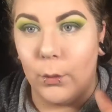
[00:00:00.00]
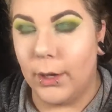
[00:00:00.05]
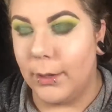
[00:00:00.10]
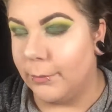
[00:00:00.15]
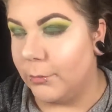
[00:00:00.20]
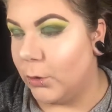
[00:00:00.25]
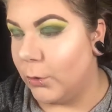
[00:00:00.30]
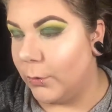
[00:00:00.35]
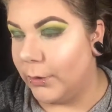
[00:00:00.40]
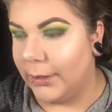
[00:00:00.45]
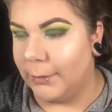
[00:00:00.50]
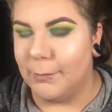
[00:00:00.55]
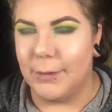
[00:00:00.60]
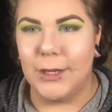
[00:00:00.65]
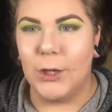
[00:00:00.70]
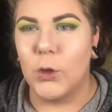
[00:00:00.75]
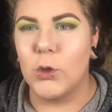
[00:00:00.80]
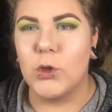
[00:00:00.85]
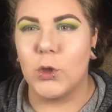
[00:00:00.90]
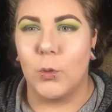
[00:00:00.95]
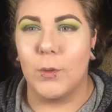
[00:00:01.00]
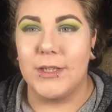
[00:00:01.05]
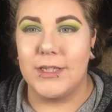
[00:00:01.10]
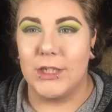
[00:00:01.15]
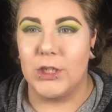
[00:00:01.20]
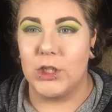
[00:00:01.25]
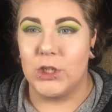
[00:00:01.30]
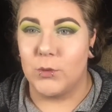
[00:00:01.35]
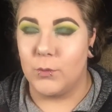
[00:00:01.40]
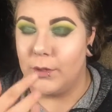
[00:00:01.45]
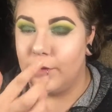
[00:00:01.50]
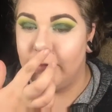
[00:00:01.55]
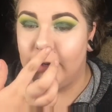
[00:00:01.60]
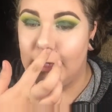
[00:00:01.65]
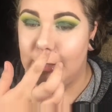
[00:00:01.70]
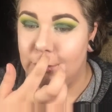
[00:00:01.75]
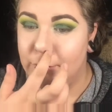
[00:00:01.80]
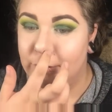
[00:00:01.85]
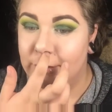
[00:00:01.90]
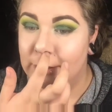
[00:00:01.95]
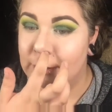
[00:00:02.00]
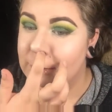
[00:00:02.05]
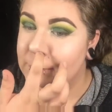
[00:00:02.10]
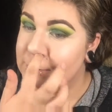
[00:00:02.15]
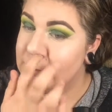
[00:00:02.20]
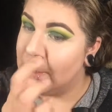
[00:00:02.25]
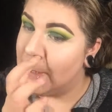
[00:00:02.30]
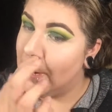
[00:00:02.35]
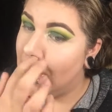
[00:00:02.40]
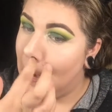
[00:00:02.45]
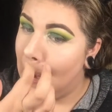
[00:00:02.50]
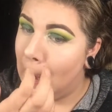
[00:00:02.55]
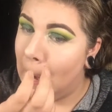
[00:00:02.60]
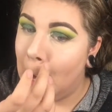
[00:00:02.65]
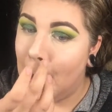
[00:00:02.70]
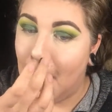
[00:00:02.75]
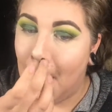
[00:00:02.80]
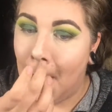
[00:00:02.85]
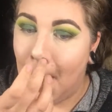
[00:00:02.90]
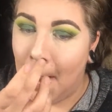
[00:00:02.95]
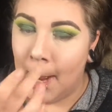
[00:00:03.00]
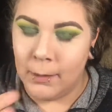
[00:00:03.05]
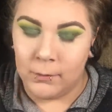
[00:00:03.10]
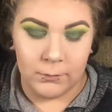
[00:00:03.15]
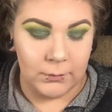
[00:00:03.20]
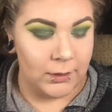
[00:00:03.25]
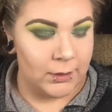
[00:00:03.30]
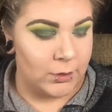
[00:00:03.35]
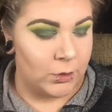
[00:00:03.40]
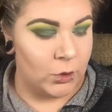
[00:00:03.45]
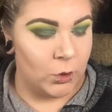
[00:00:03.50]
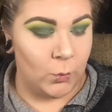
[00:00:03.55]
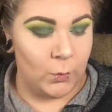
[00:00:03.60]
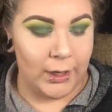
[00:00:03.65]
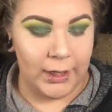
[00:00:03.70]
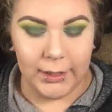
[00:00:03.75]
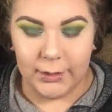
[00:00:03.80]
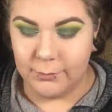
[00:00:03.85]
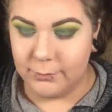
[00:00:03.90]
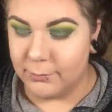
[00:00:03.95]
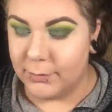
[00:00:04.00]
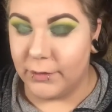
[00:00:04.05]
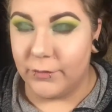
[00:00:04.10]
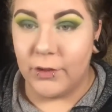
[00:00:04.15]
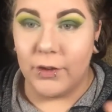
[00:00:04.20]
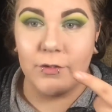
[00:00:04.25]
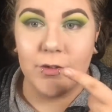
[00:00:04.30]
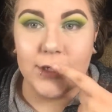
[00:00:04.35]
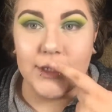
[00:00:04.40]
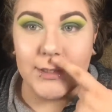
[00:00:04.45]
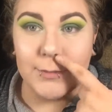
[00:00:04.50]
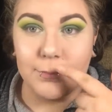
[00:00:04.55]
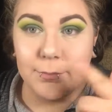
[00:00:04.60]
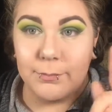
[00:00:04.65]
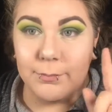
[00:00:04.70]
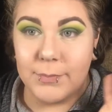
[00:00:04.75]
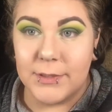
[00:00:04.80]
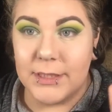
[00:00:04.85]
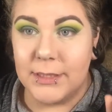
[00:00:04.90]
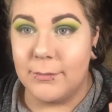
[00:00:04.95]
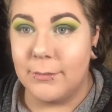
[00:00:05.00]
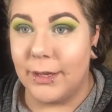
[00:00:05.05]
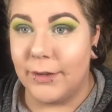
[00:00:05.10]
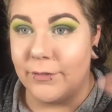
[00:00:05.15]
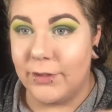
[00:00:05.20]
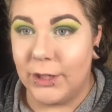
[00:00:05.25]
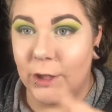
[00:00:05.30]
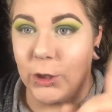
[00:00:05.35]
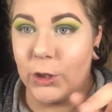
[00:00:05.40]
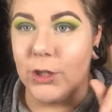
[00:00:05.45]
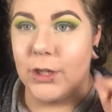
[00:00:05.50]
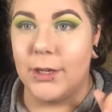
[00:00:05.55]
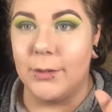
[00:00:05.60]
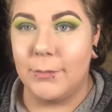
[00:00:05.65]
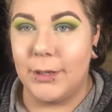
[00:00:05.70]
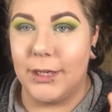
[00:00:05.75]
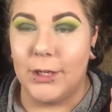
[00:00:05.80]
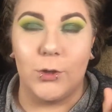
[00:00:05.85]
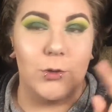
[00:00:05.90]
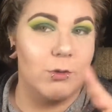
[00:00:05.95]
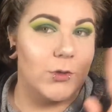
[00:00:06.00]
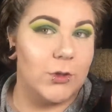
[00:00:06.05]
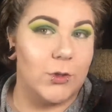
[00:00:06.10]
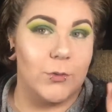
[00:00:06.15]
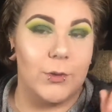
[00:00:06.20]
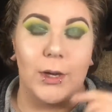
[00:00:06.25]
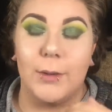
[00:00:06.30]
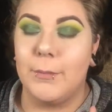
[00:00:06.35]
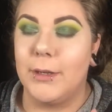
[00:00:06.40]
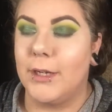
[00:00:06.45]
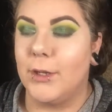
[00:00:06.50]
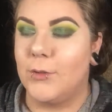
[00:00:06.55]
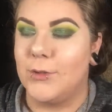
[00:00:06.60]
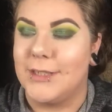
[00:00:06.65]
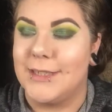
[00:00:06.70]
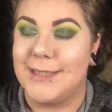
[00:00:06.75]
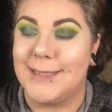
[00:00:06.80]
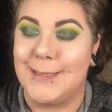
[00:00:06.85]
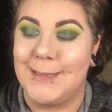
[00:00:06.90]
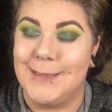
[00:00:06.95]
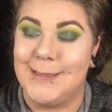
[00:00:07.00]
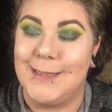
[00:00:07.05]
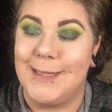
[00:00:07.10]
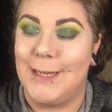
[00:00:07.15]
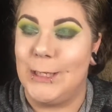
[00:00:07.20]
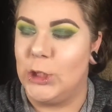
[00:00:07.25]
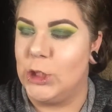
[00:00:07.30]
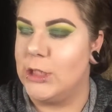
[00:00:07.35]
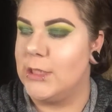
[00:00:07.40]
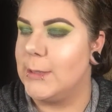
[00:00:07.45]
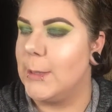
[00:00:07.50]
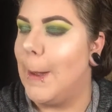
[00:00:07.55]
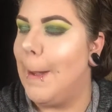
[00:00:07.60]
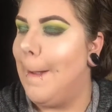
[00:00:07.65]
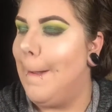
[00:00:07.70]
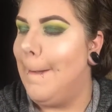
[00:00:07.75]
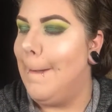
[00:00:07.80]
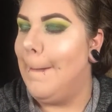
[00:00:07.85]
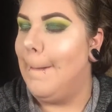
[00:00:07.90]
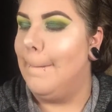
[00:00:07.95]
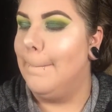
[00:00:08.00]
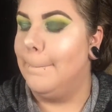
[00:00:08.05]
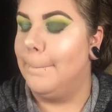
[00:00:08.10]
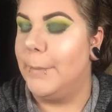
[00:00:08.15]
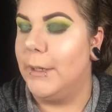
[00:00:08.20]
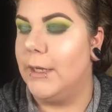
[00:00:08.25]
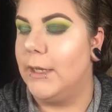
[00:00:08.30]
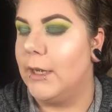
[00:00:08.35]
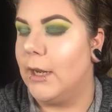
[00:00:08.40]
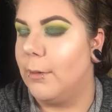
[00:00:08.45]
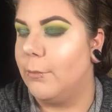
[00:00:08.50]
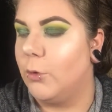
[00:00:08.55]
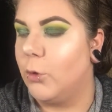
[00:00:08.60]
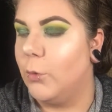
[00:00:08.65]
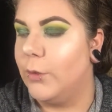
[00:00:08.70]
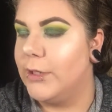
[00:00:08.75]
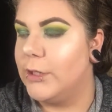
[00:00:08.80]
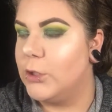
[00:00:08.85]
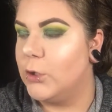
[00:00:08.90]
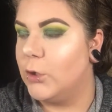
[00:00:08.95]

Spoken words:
My nose always itches whenever I do videos. I don't know why, but if you ever see my finger in my nose or around my nose, it's because it itches. But I'm going